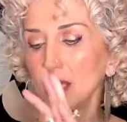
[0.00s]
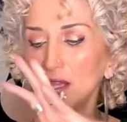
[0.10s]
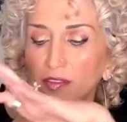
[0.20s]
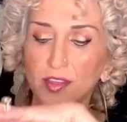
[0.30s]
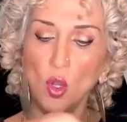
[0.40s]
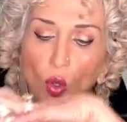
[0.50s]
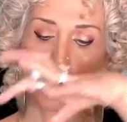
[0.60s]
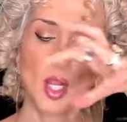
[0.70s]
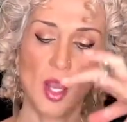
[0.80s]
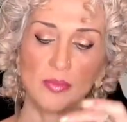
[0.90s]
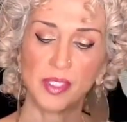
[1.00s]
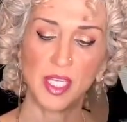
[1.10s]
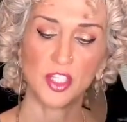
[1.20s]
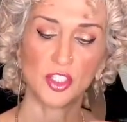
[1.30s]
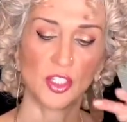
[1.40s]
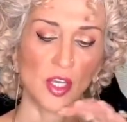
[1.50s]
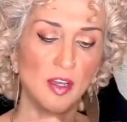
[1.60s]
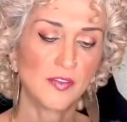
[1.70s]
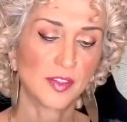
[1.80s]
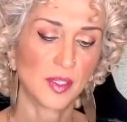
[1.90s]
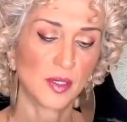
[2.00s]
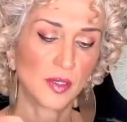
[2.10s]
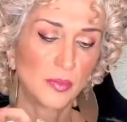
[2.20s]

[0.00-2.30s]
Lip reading: if the whole combination of the